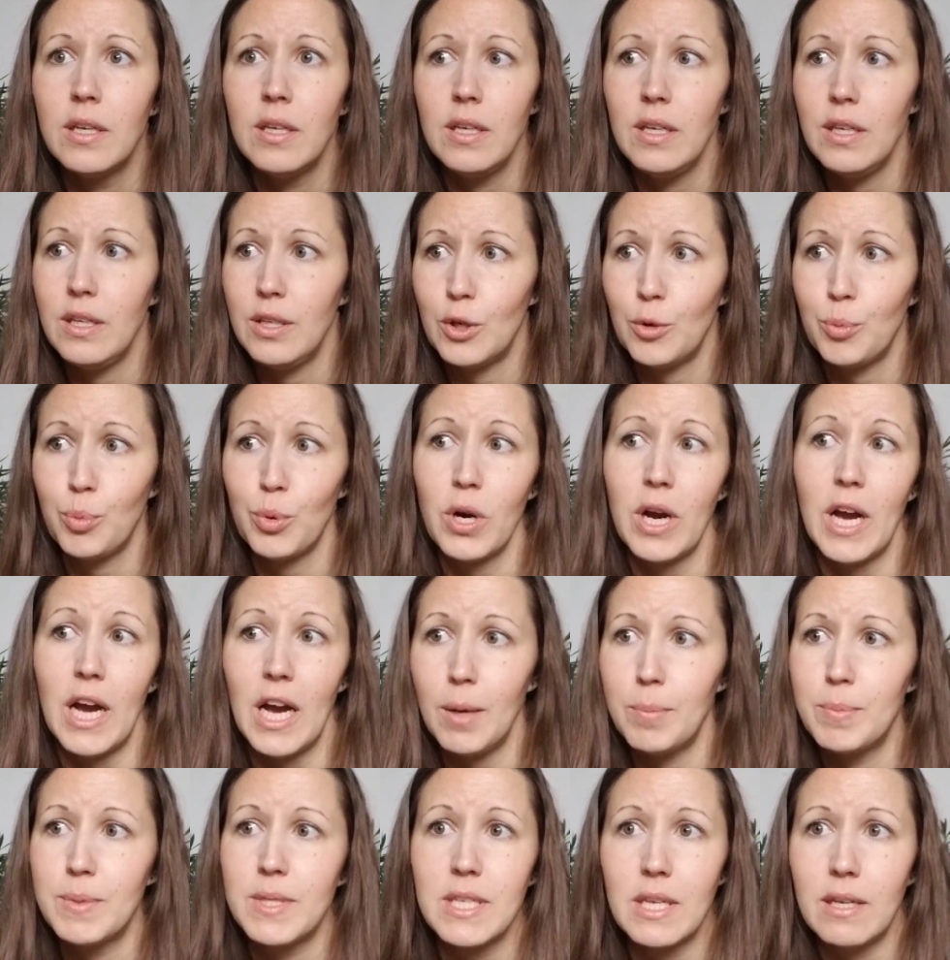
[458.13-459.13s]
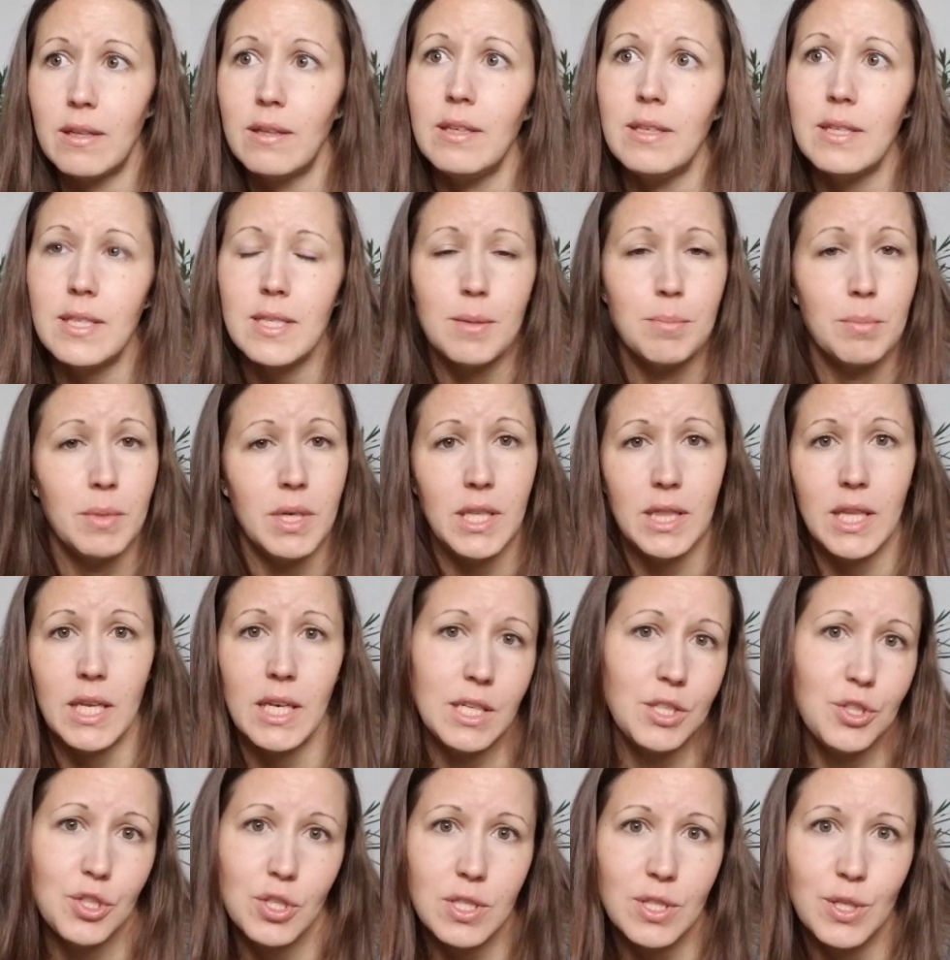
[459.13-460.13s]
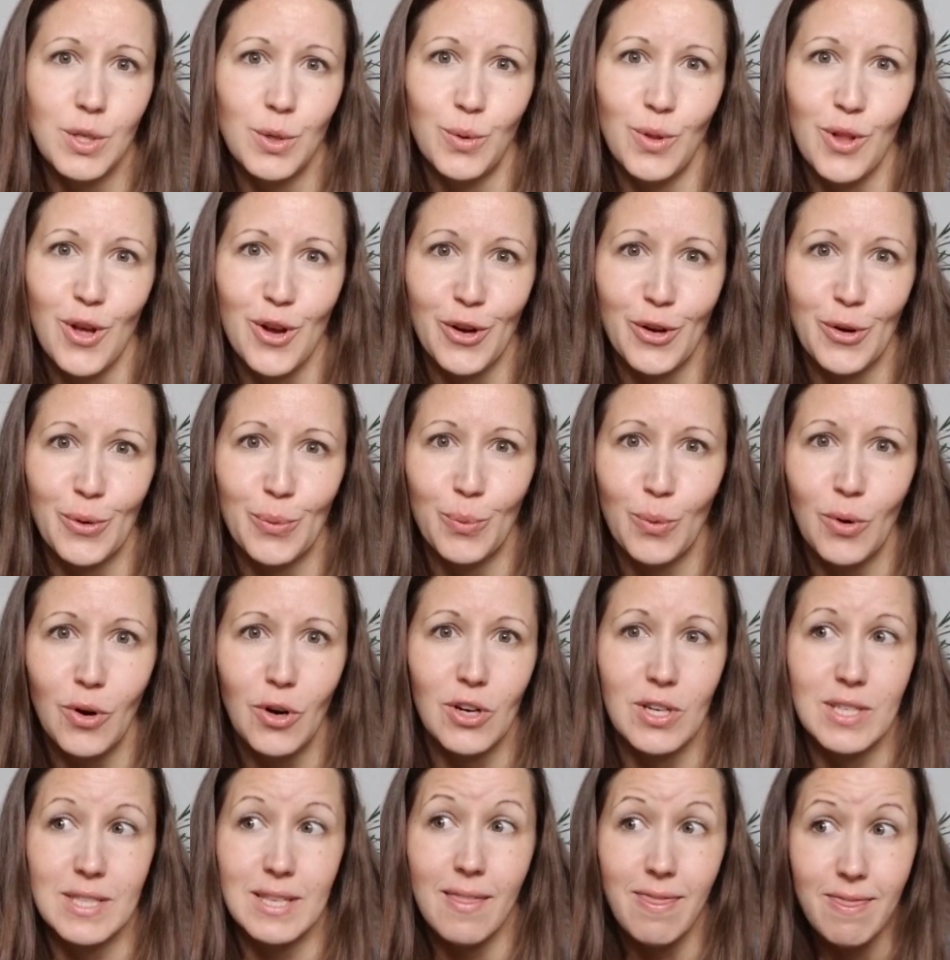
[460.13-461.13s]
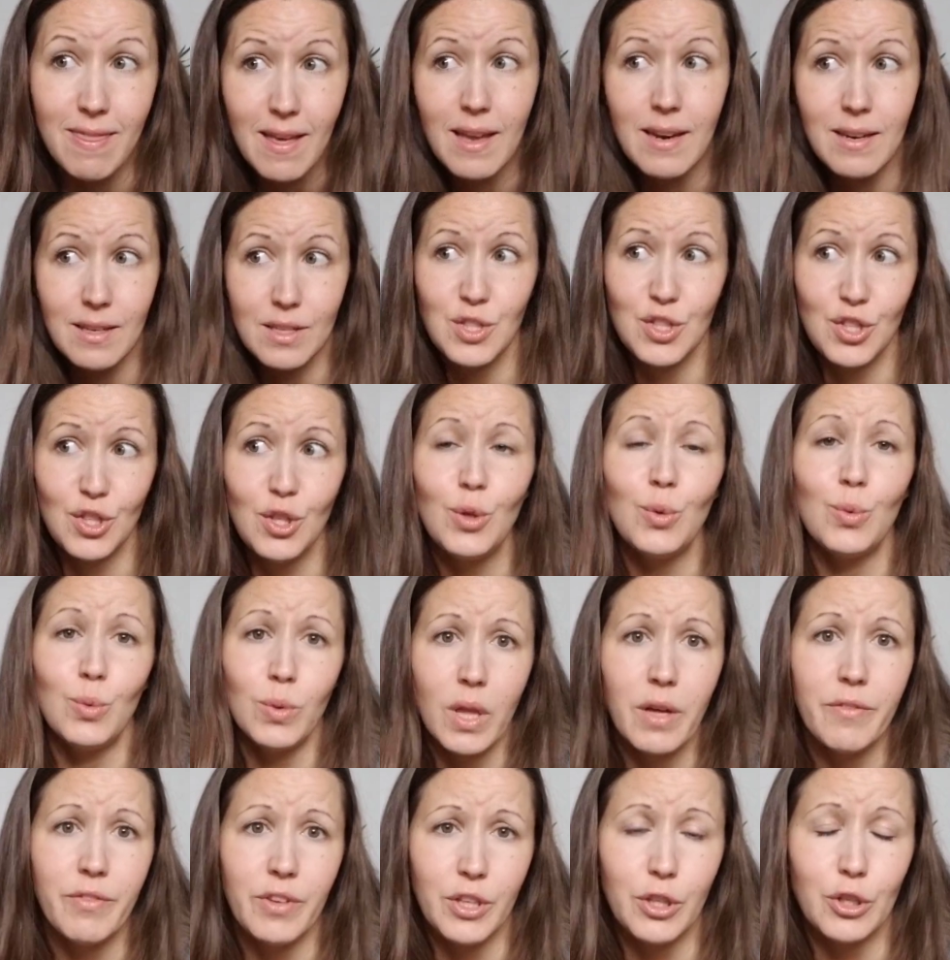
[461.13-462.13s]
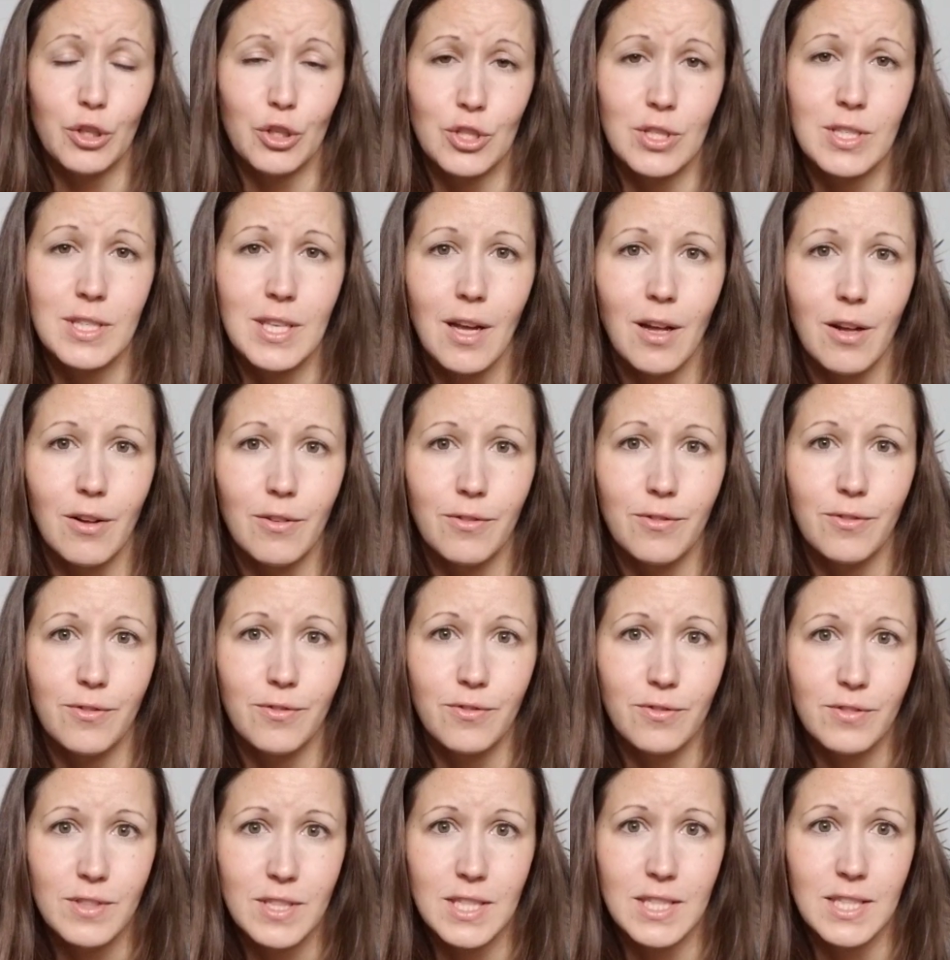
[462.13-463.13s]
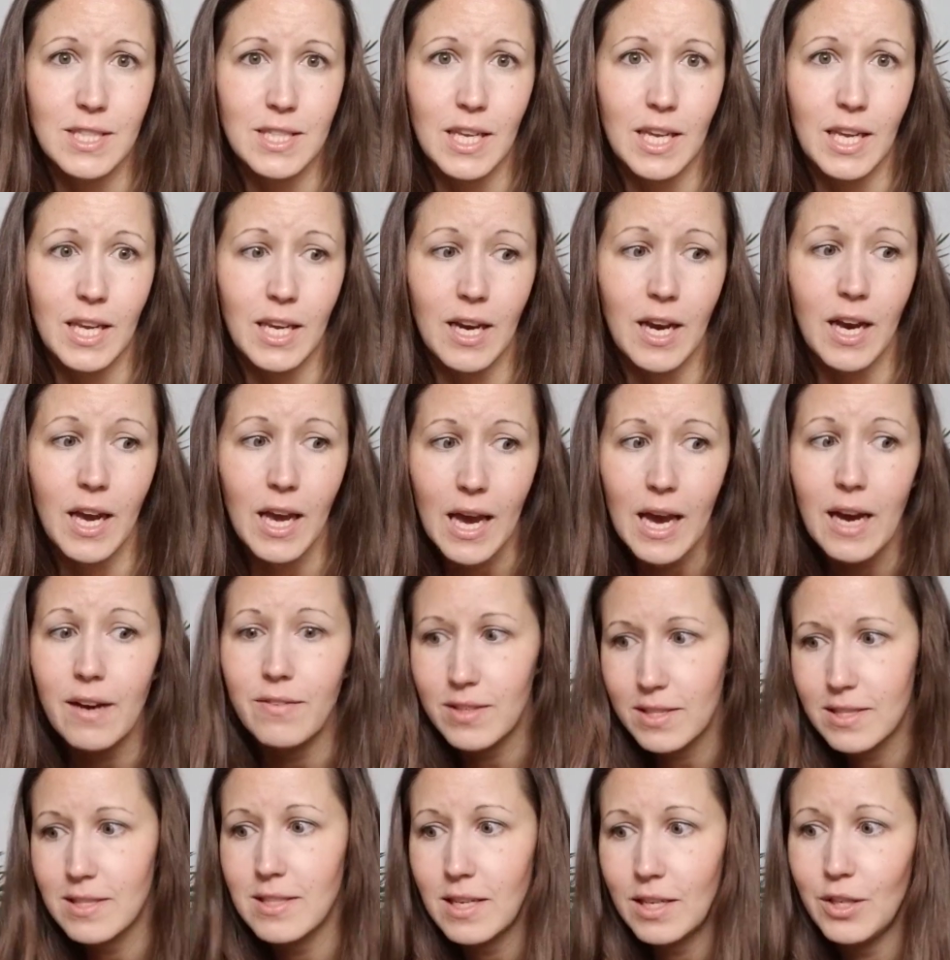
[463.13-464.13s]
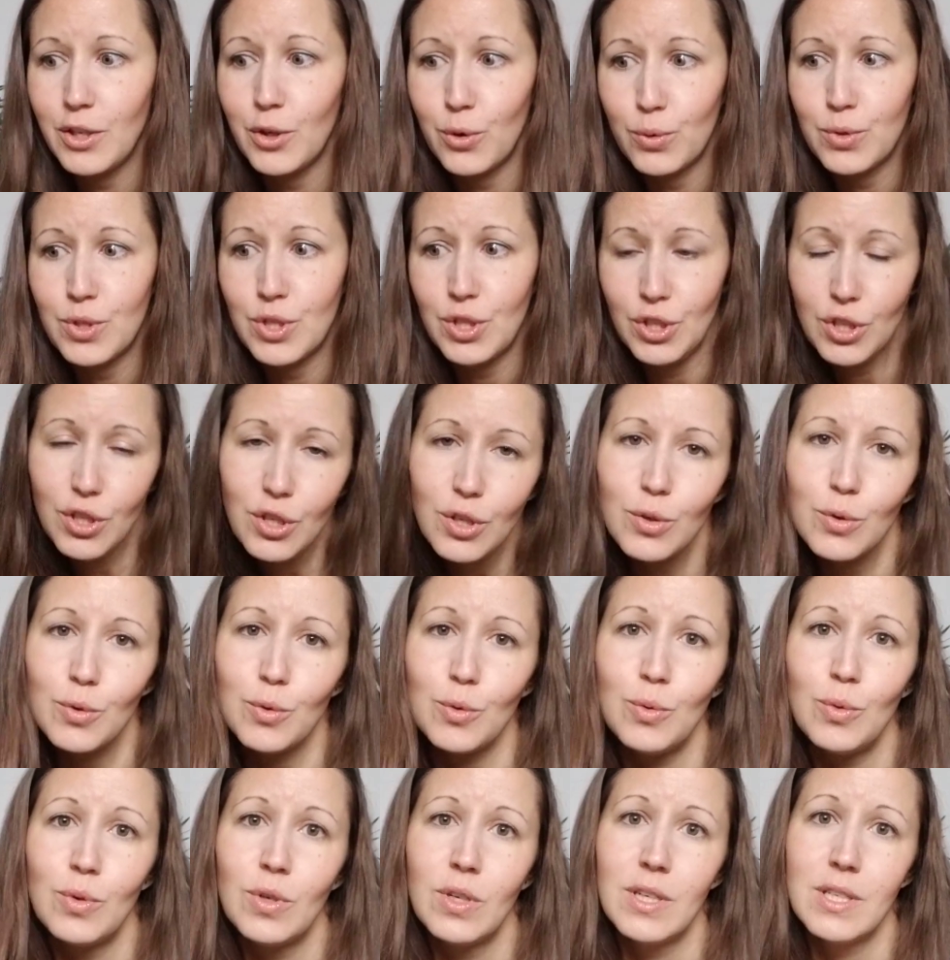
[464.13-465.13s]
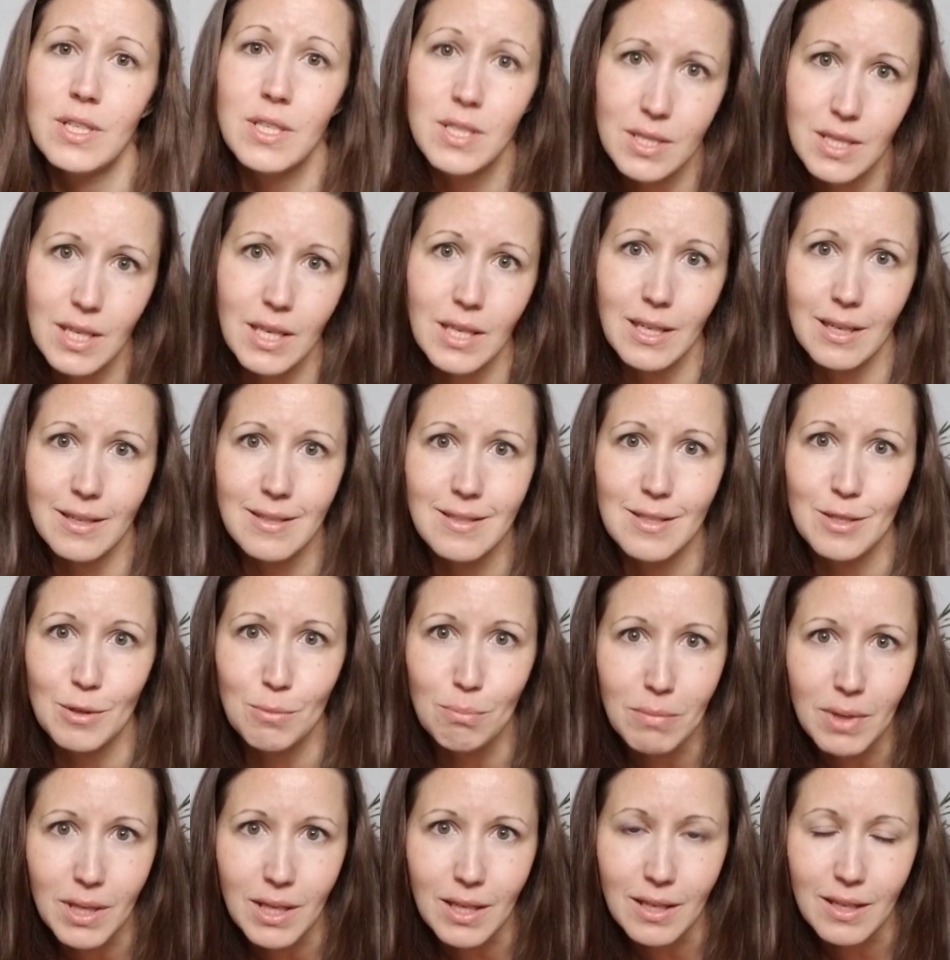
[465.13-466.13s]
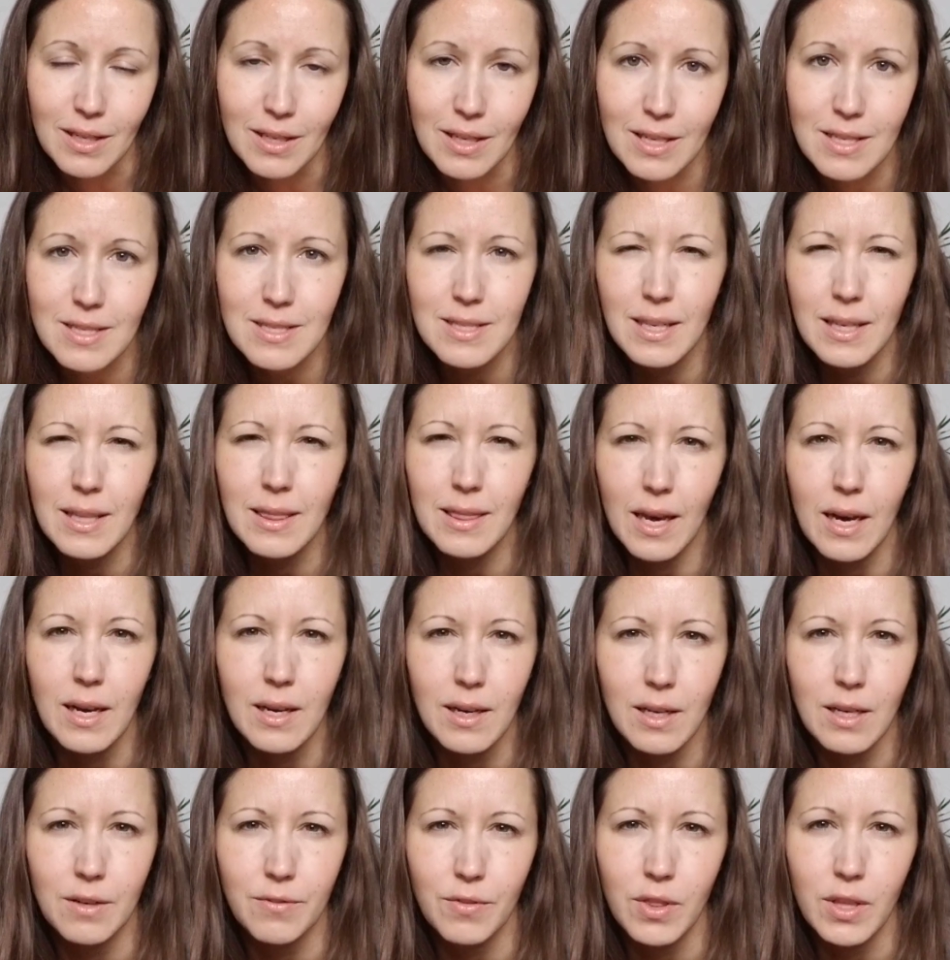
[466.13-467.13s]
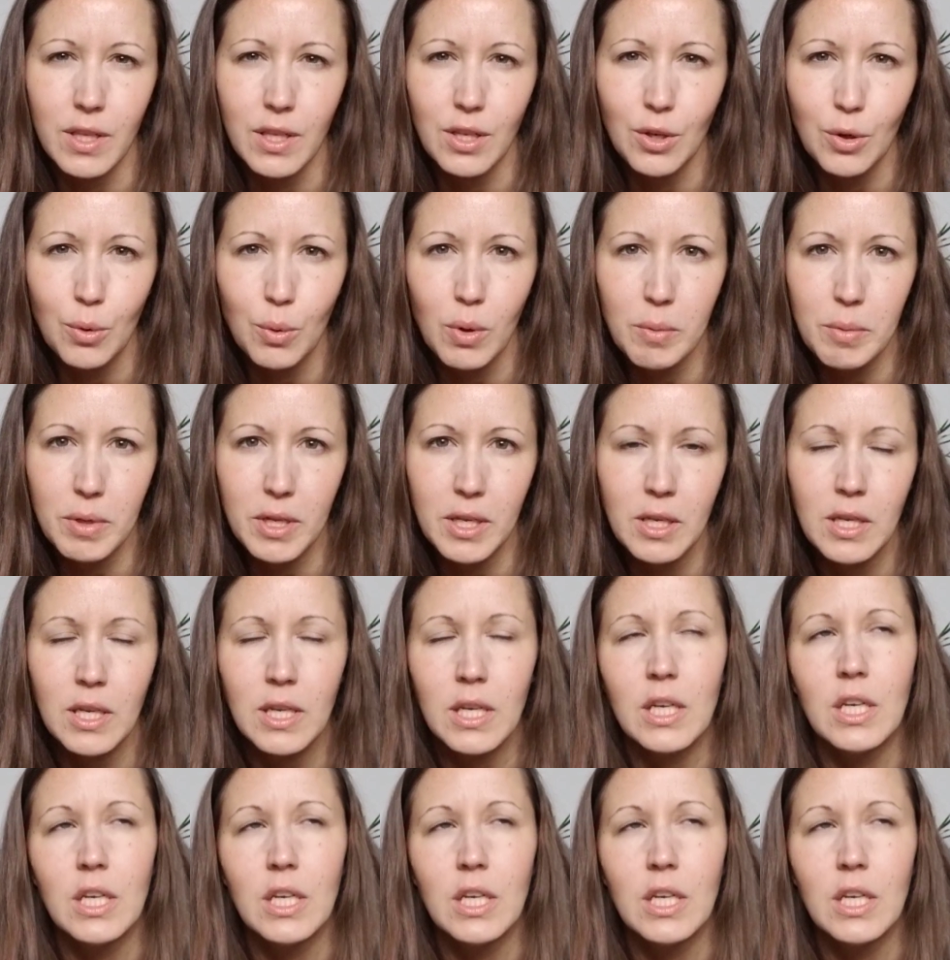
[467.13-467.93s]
you know, perhaps telling somebody that it just no longer works. And that is you loving yourself to say, I have to say no to you to say yes to me. It's like that kind of a thing. You know what I mean?